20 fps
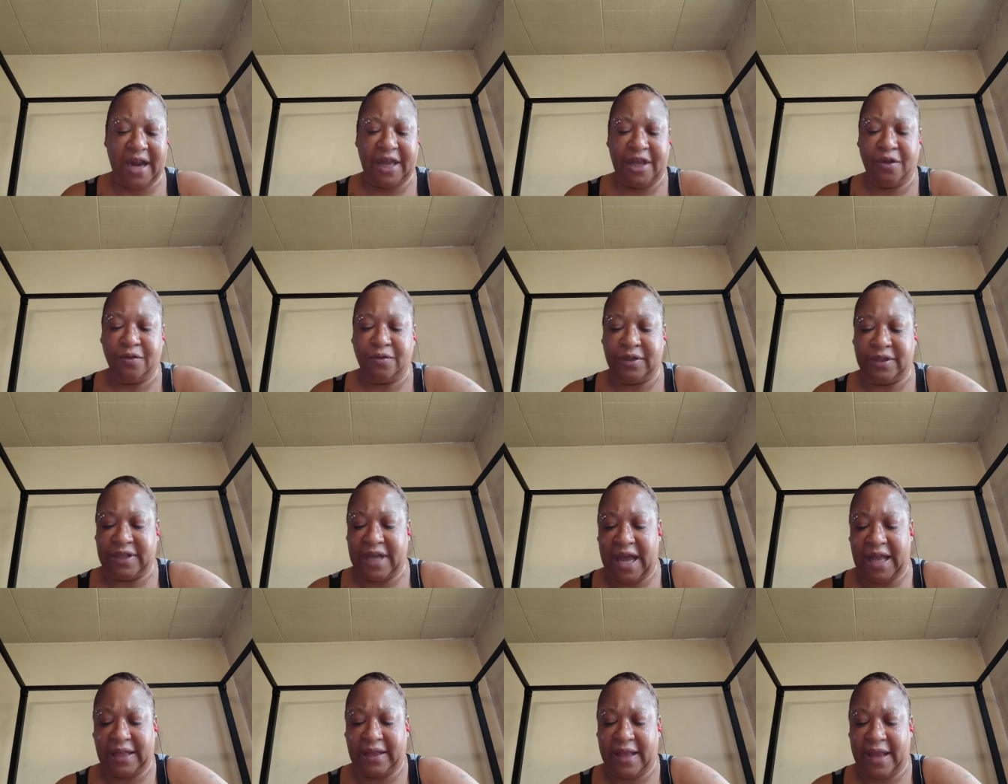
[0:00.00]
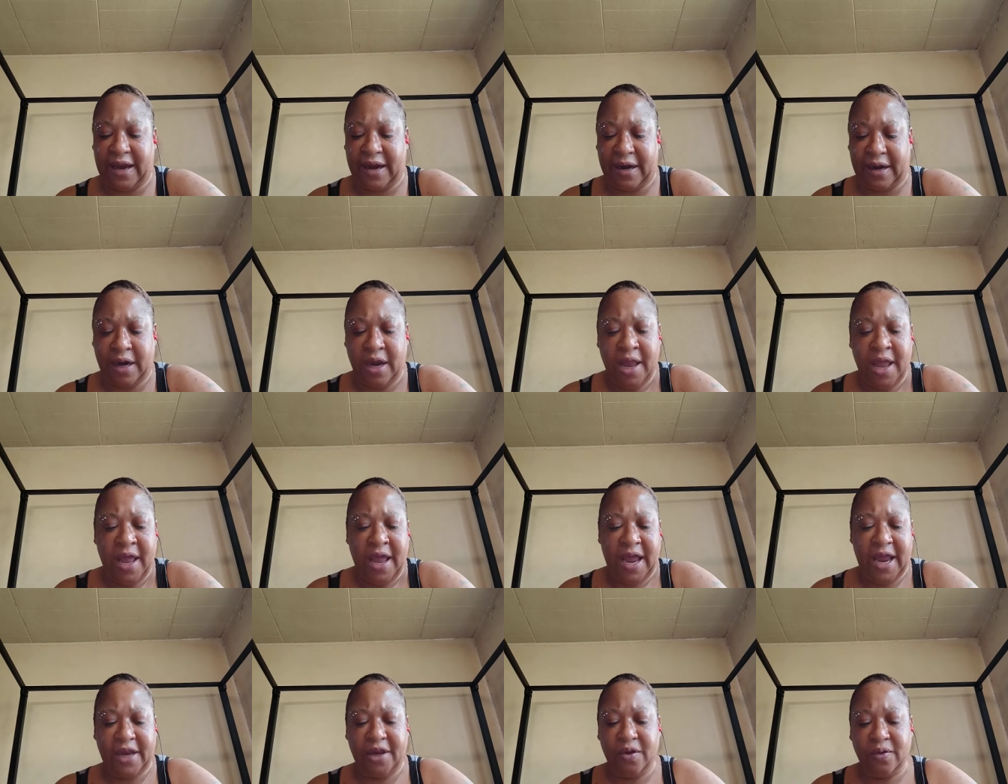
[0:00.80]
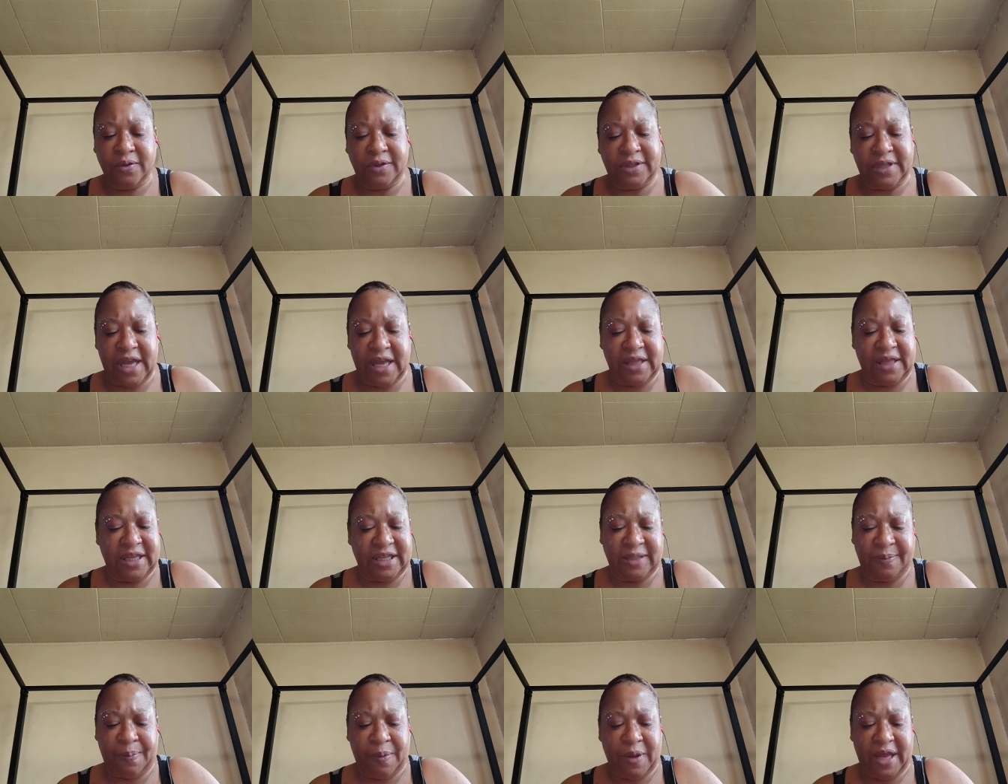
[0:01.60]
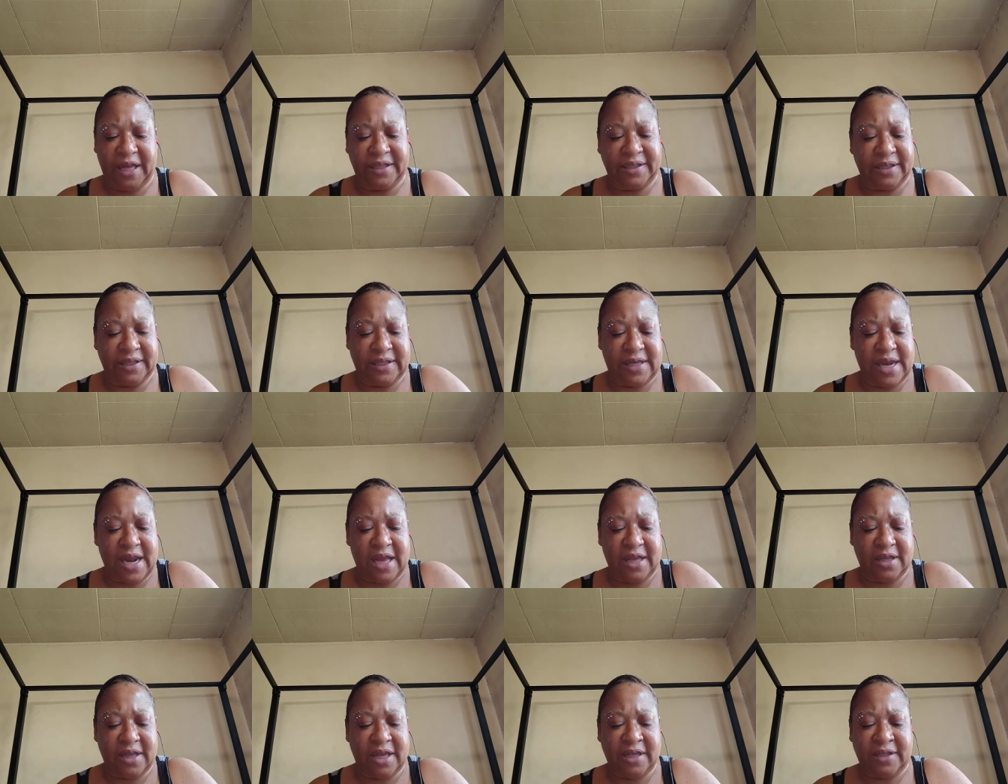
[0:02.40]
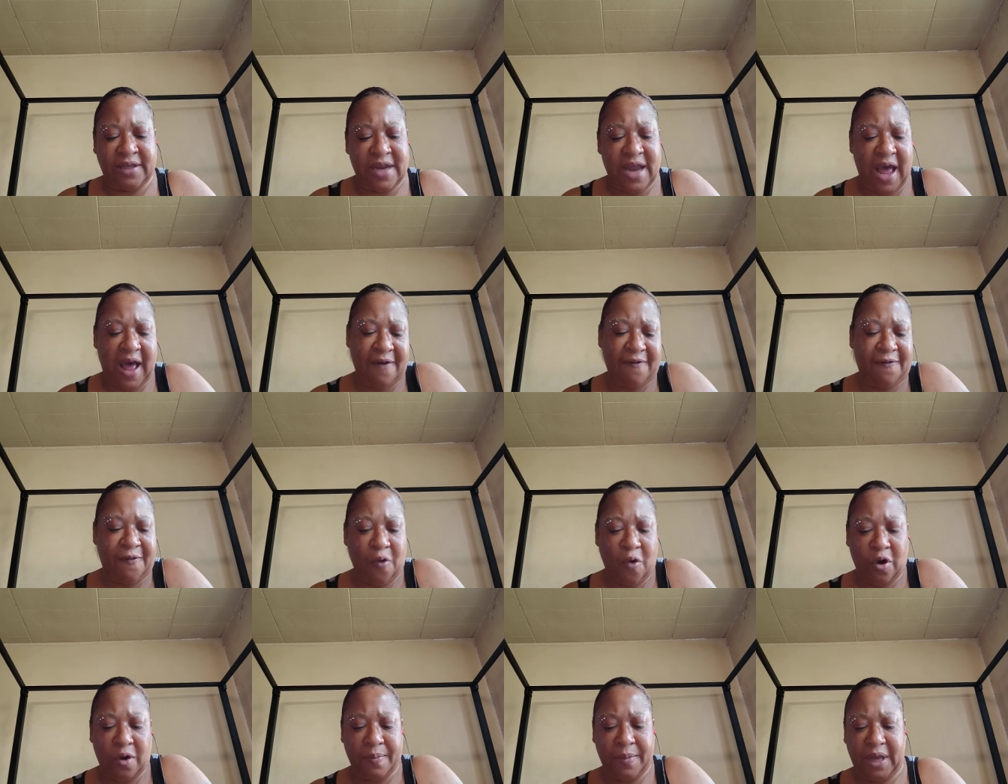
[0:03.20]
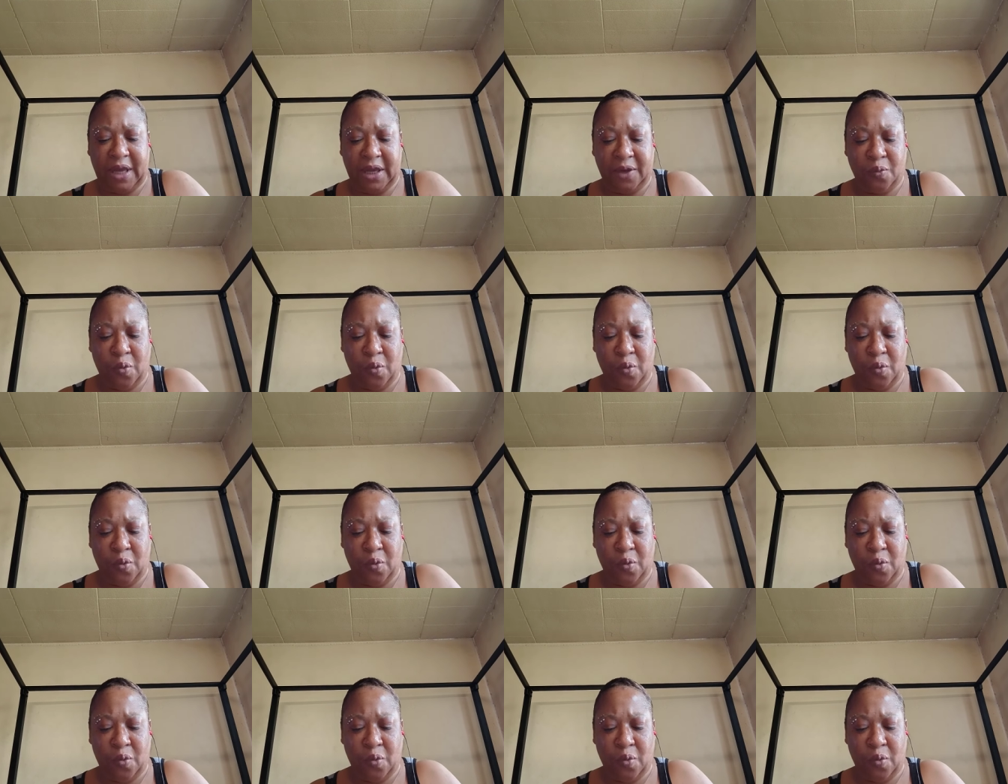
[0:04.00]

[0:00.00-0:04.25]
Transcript: You sat there and you said, this place is not for me.